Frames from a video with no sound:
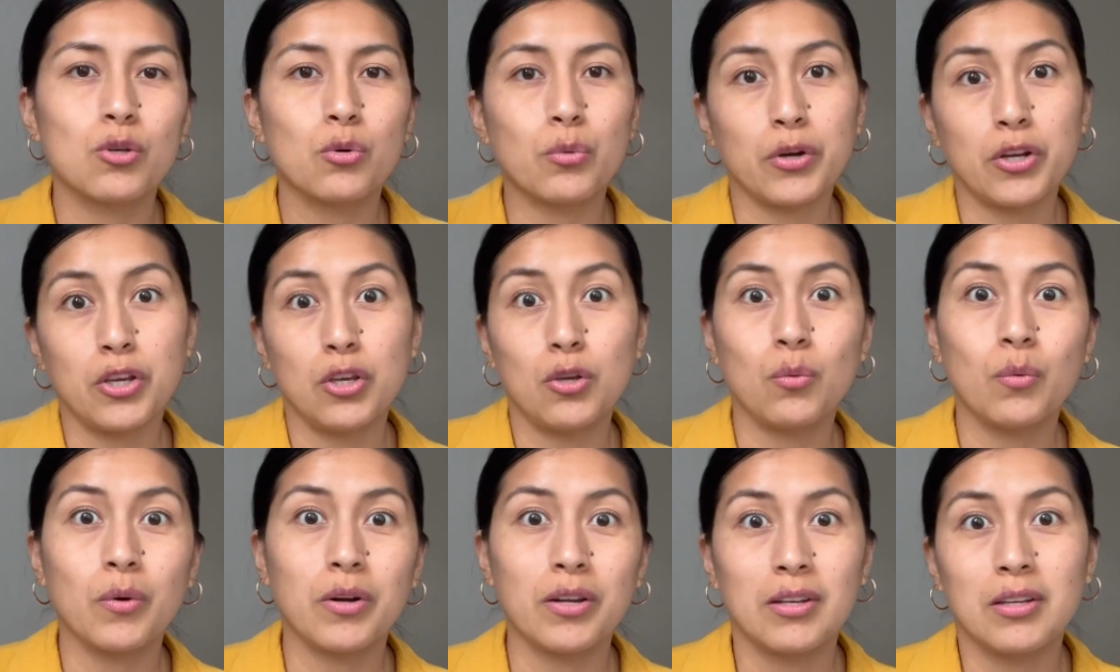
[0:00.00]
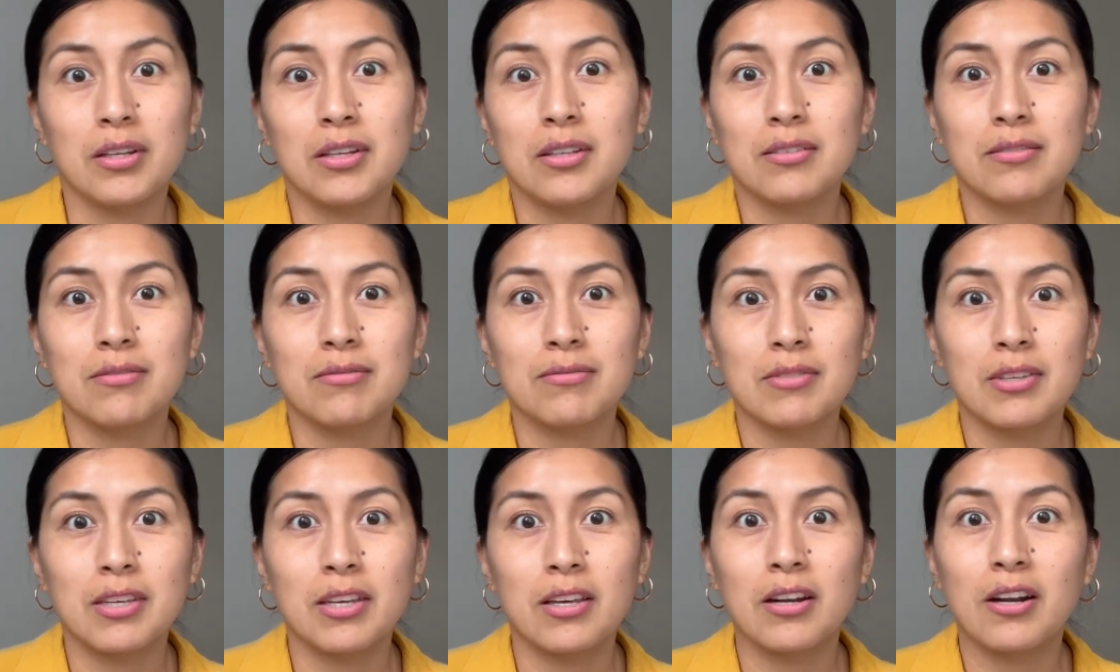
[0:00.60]
to where you want to
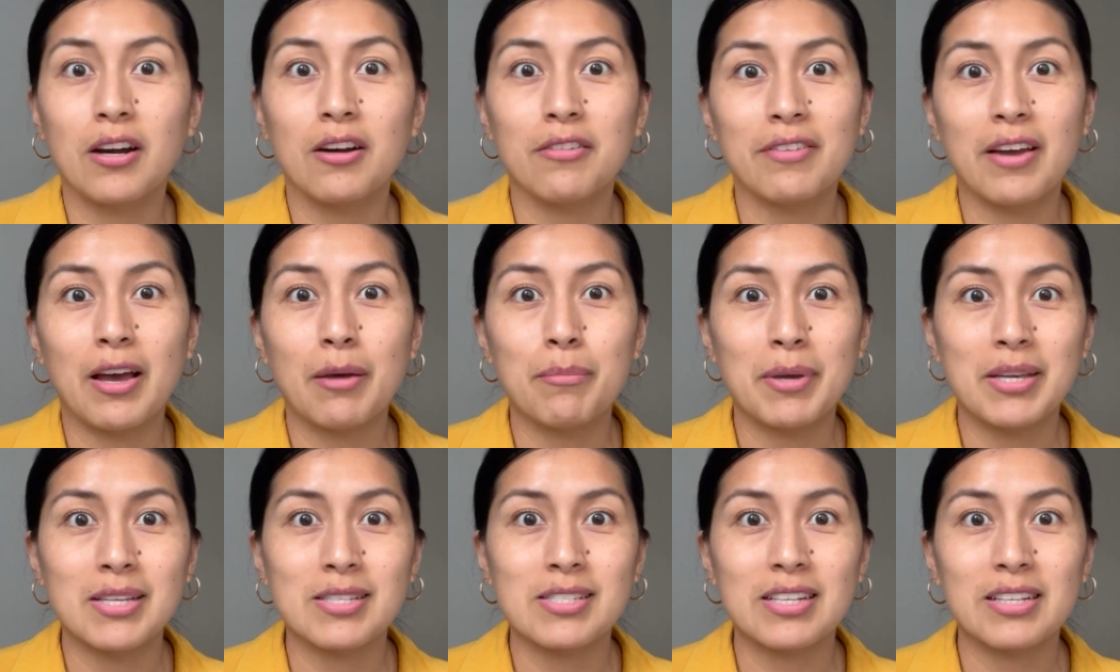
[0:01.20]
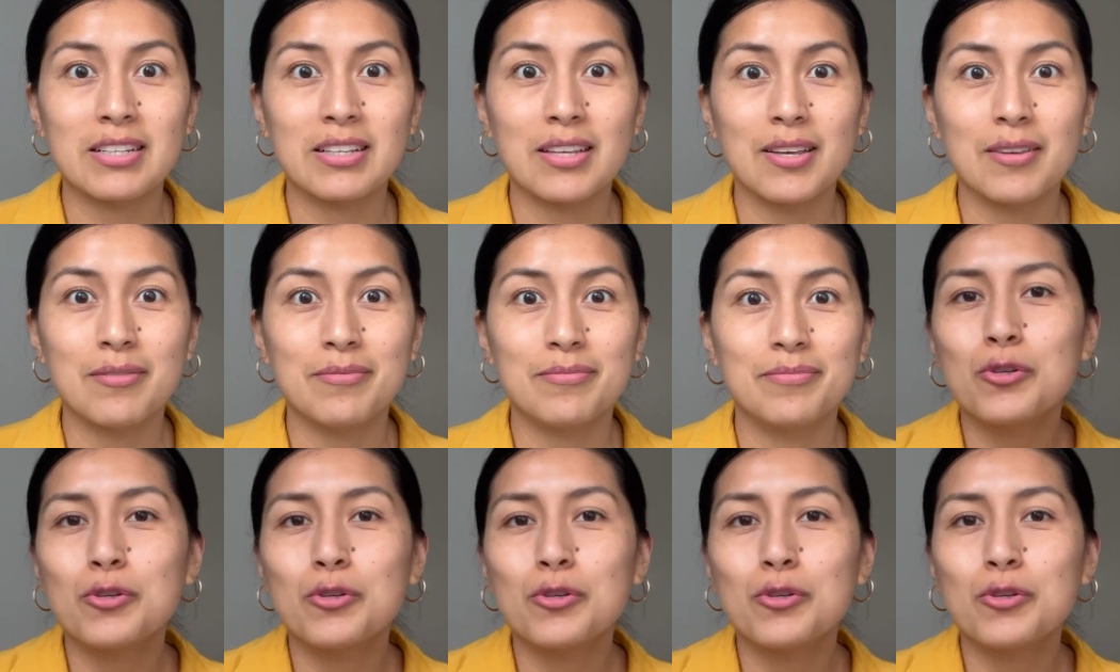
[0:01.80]
get off at, basically.